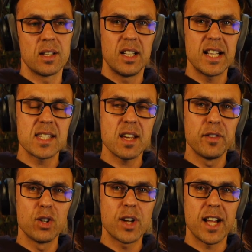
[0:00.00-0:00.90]
Let's have a
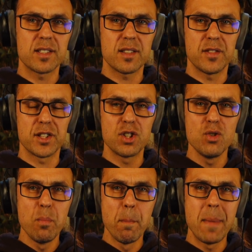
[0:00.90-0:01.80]
look at the
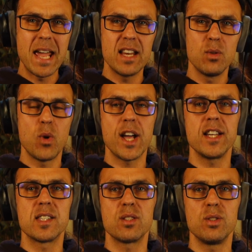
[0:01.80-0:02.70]
two main
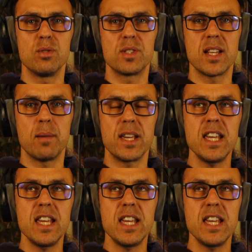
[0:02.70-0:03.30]
ways to use them.